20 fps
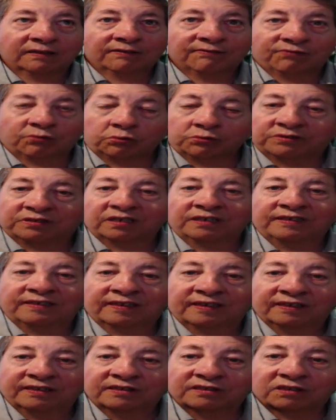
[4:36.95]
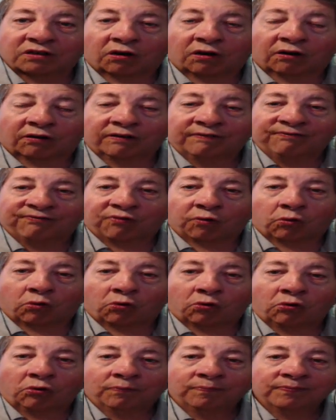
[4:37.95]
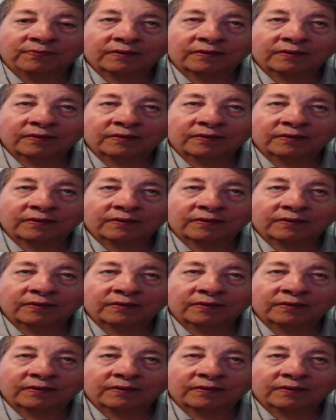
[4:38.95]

Virginia is calling for